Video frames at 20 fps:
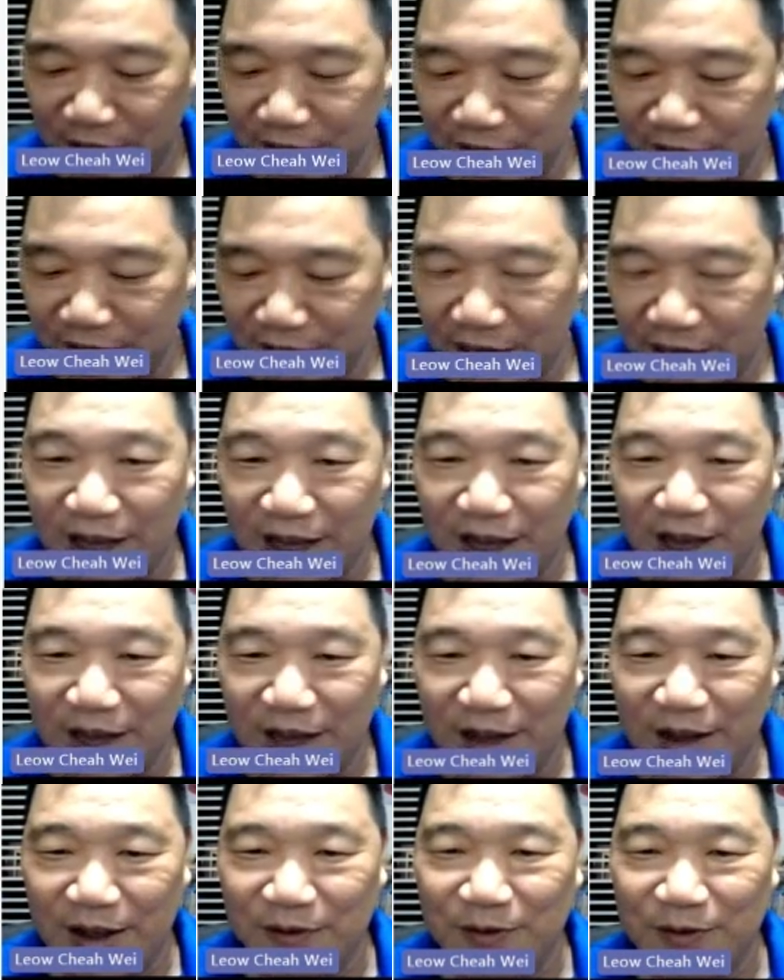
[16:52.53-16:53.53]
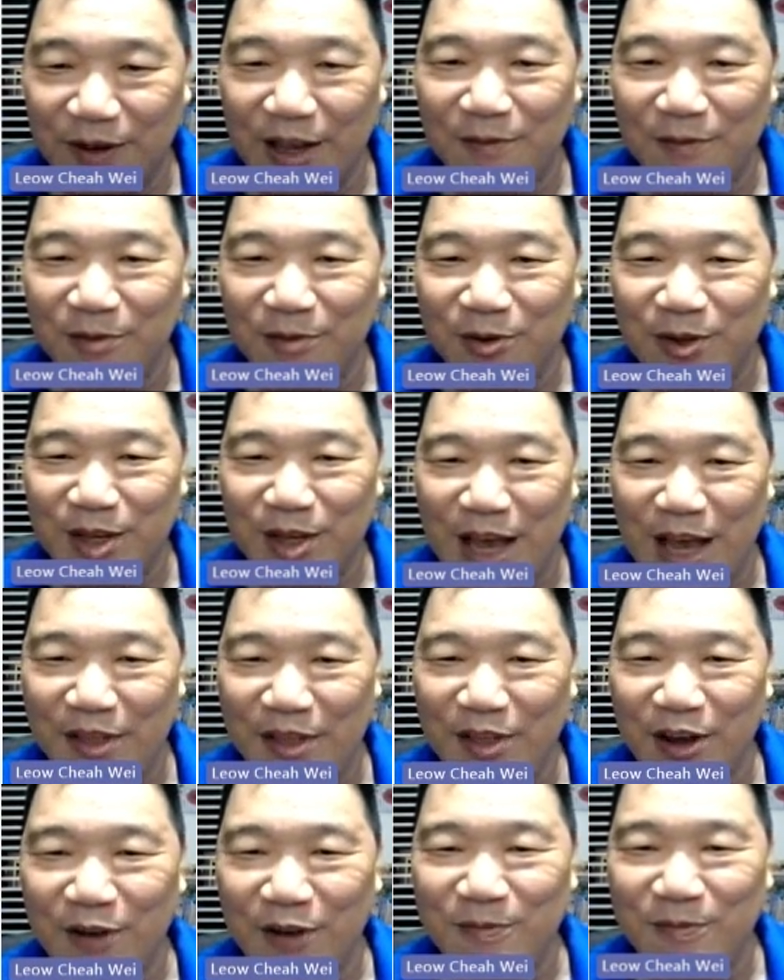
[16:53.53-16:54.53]
this, we come to the
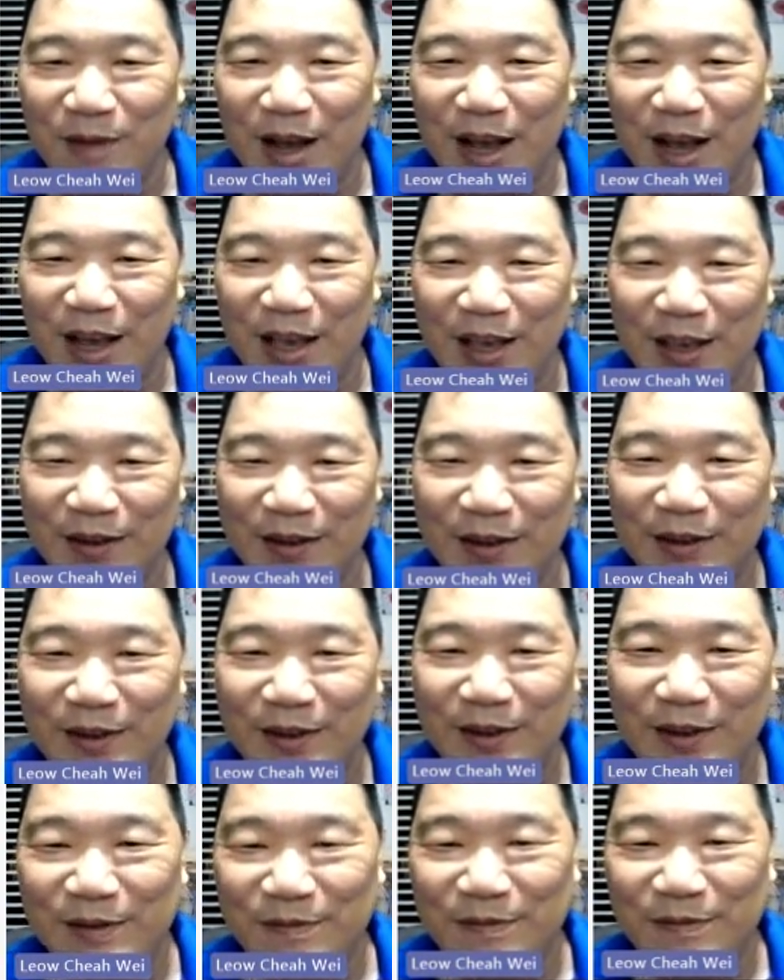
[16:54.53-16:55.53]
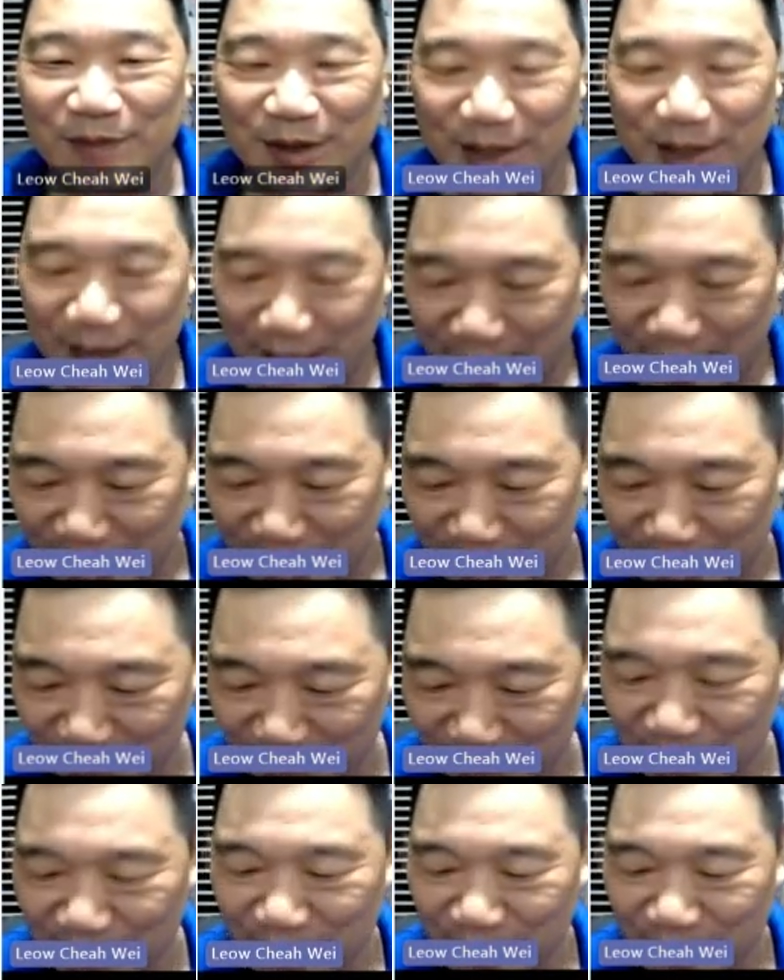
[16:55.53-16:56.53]
end of my
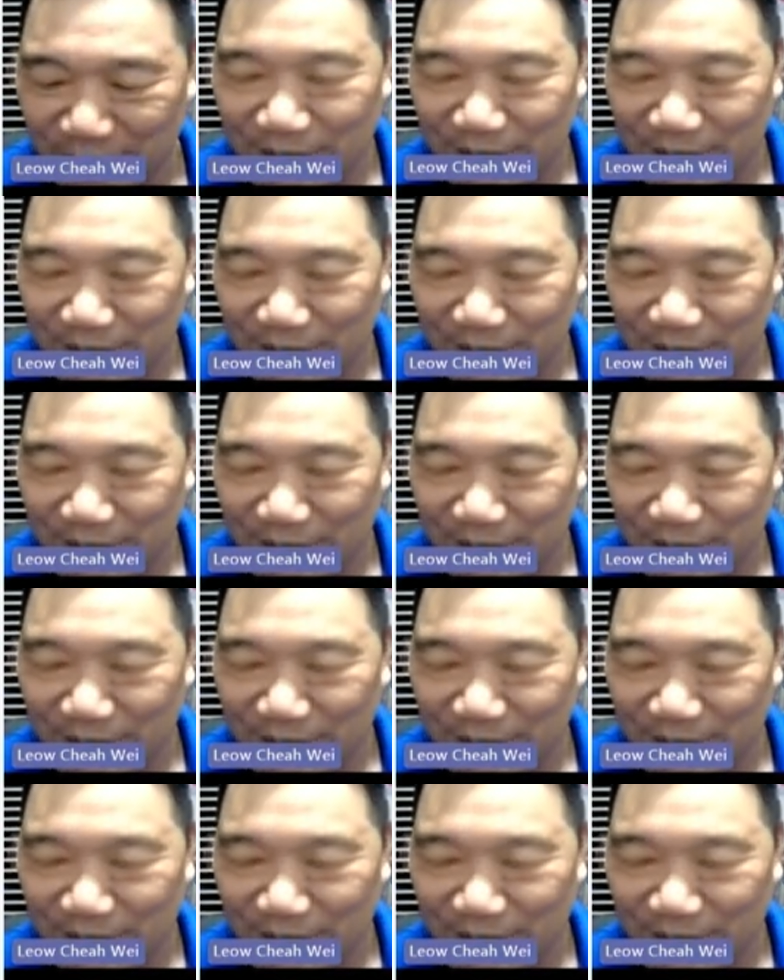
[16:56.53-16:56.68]
presentation.